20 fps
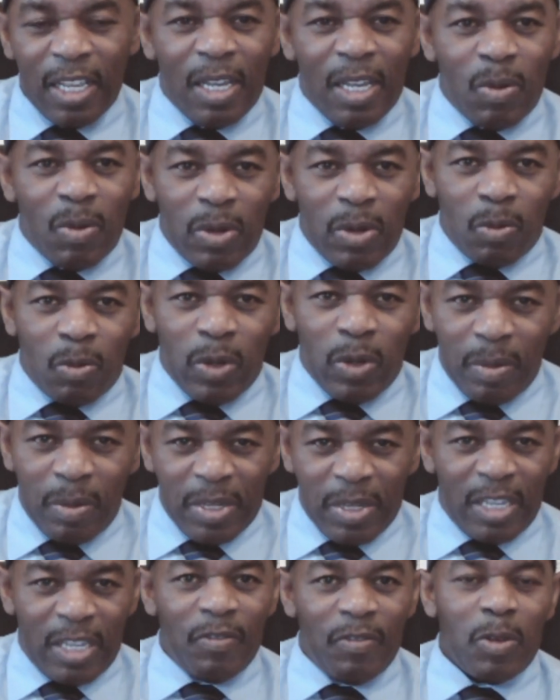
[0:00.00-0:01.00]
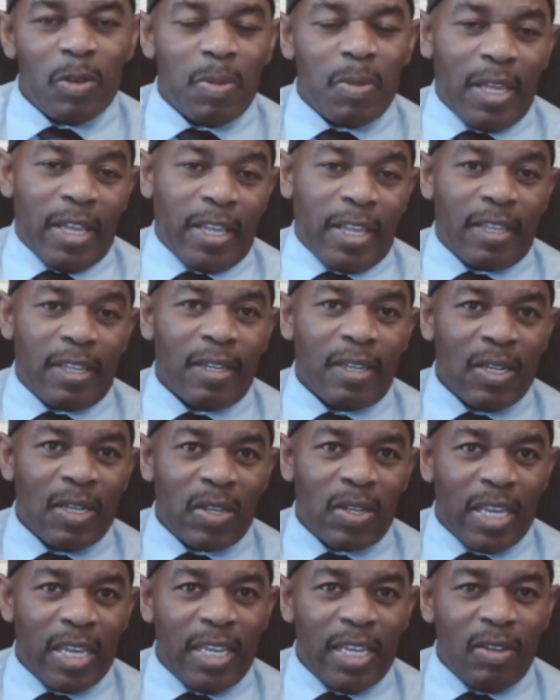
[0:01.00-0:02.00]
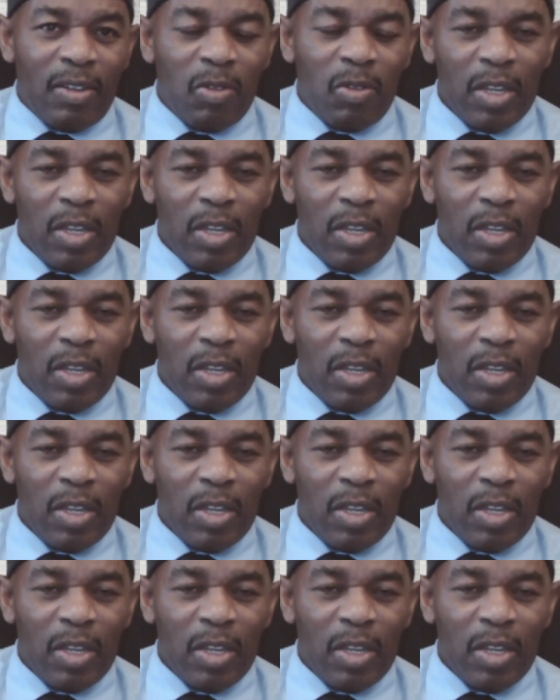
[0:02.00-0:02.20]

Well, let me give you black, okay?